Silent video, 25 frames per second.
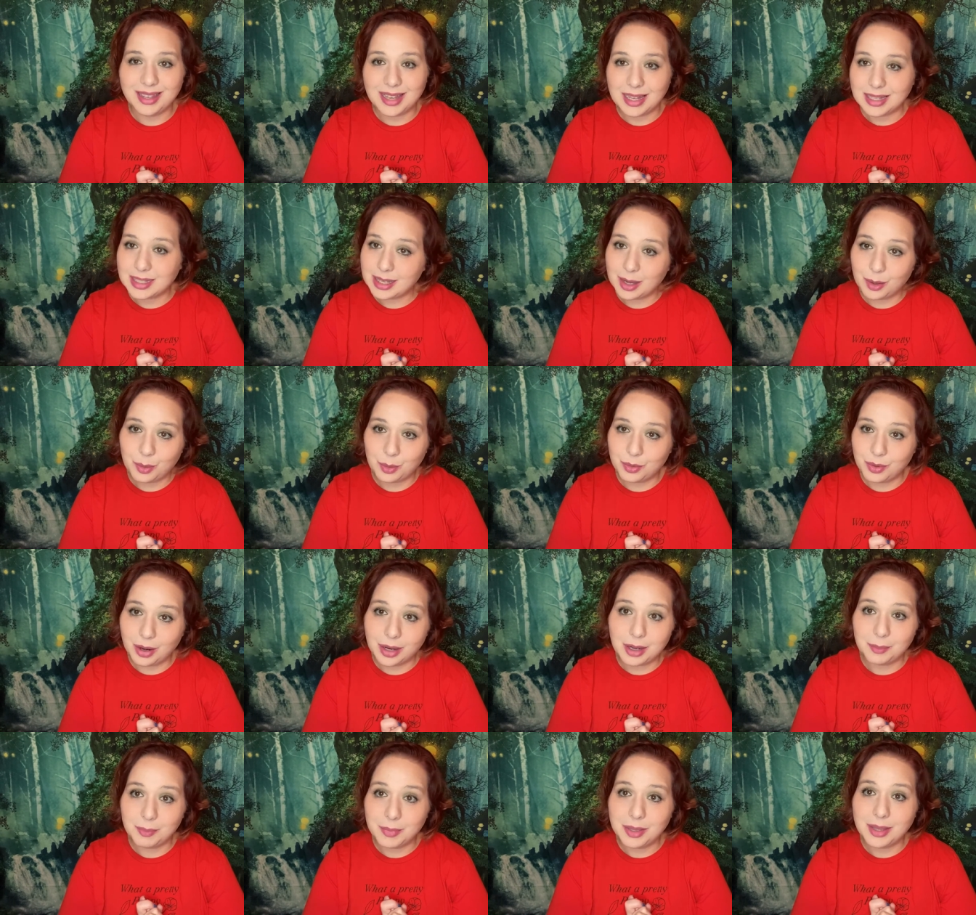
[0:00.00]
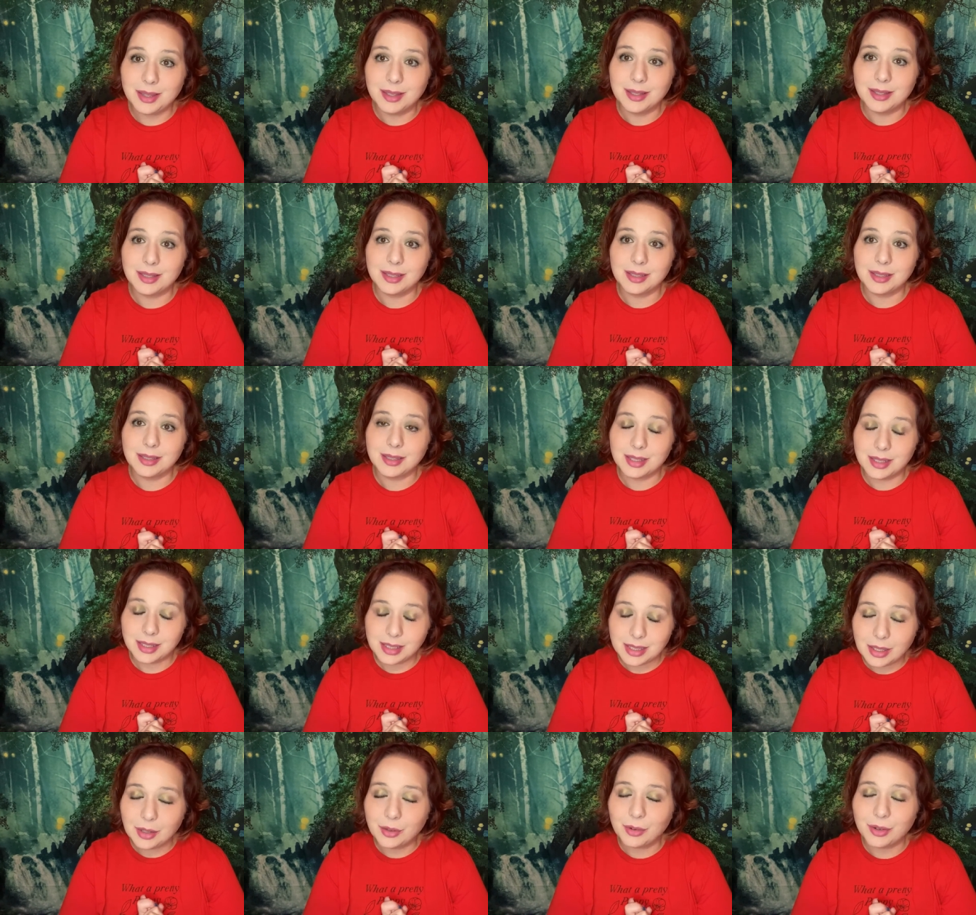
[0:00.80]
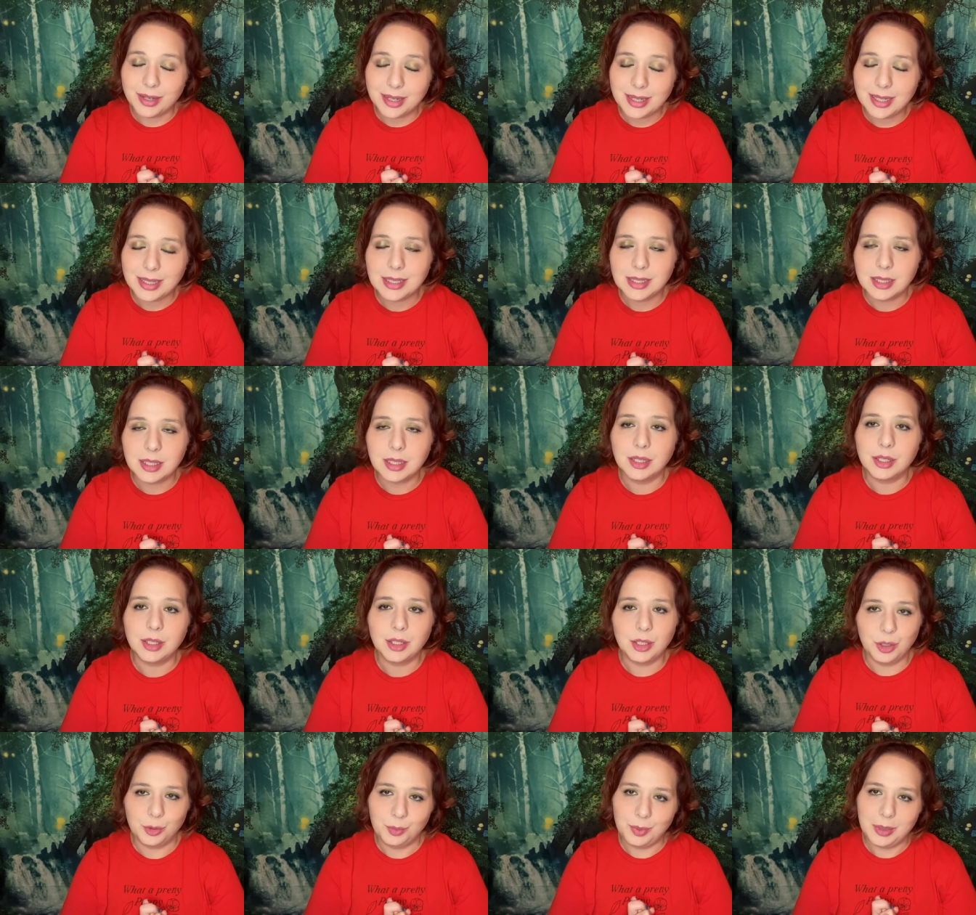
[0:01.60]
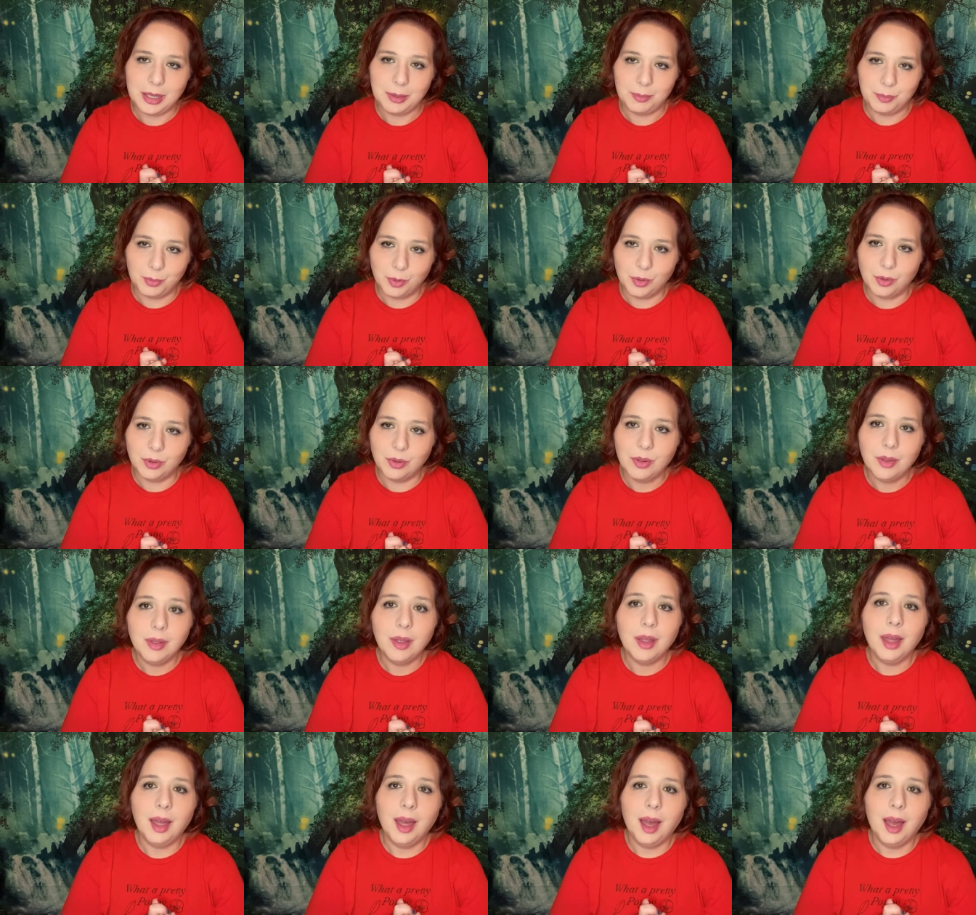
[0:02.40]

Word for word: Yes, I would recommend this series to people.